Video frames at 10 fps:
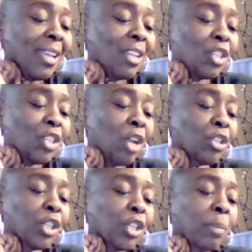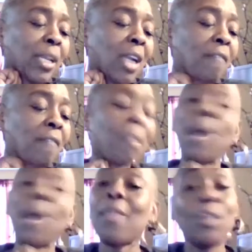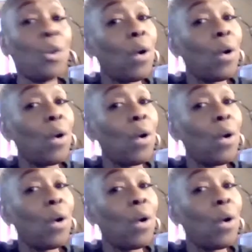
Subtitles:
Church should be governed by the law.